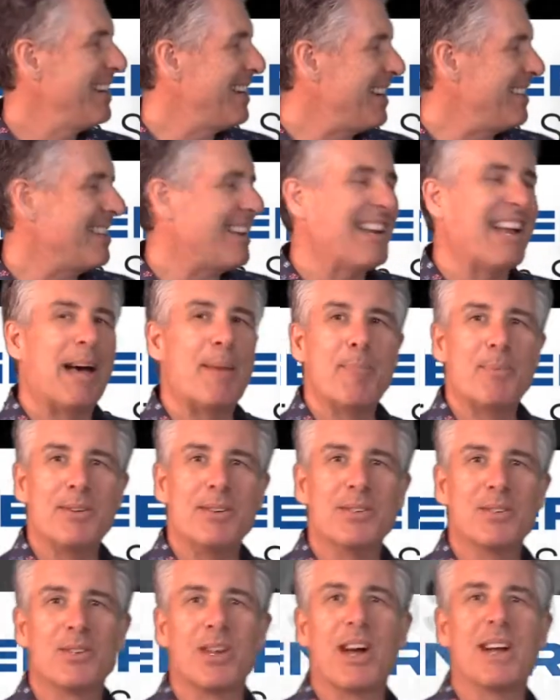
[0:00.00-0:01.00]
and that happened
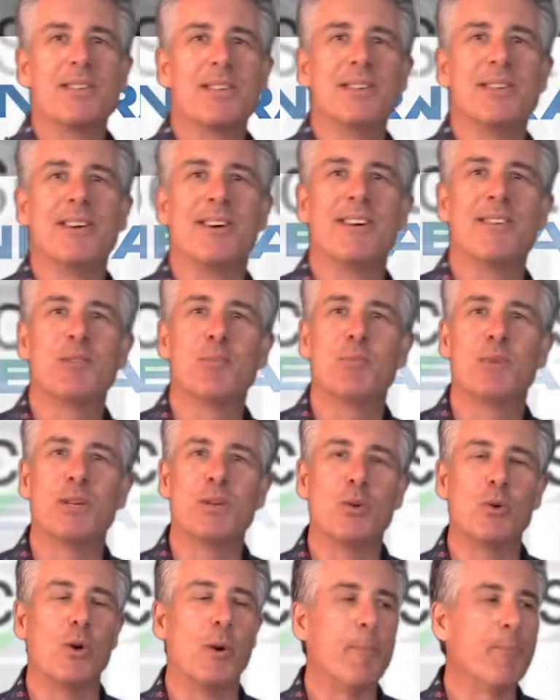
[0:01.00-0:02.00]
in Scottsdale. It's pretty
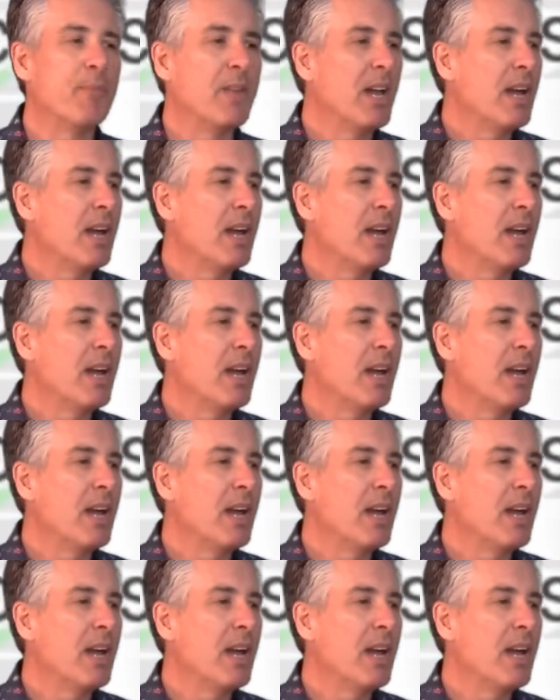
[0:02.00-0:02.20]
cool.